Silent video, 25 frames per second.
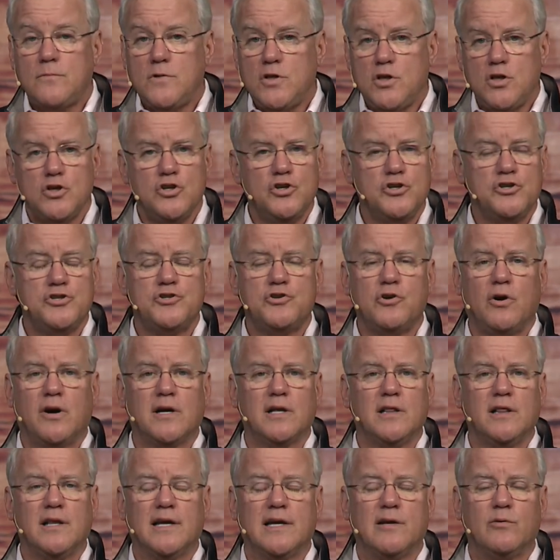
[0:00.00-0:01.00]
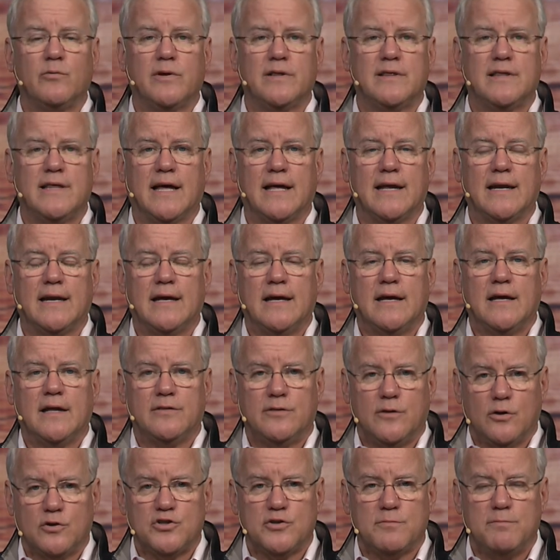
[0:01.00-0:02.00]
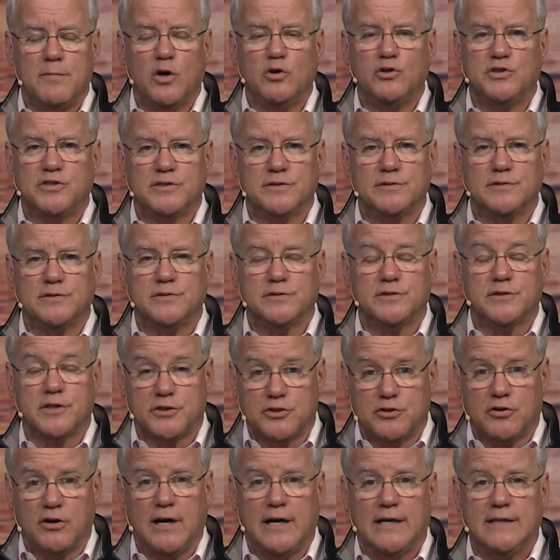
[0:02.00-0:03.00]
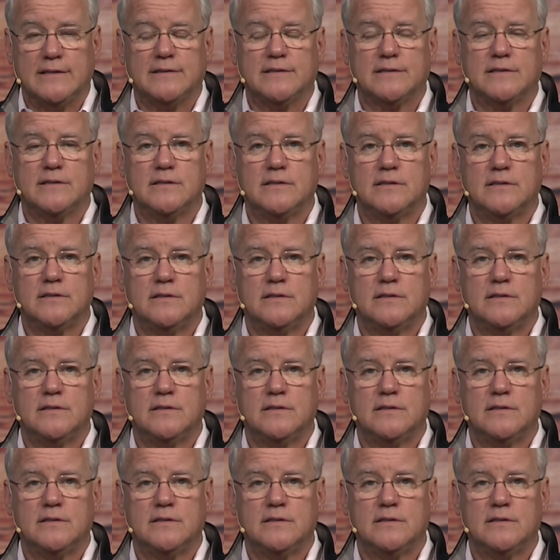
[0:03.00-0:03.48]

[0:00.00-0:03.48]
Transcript: you're struggling with that those emotions to trust